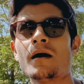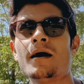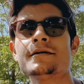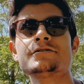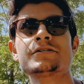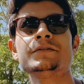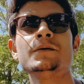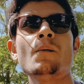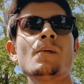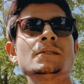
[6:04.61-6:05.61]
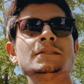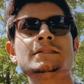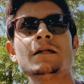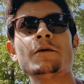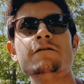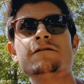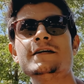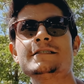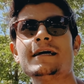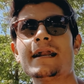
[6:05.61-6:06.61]
I used to tell my
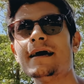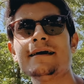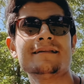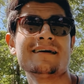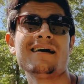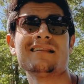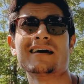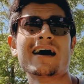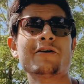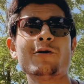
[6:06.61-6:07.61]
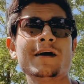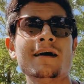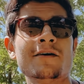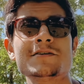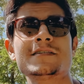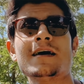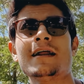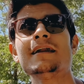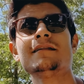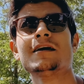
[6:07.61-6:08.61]
friends that, hey, yeah, like, I don't
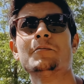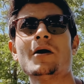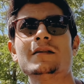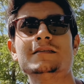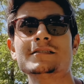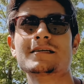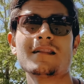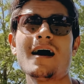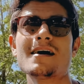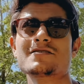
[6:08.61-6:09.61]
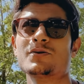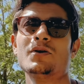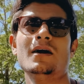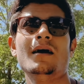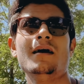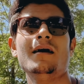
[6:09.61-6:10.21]
understand anything about this class, or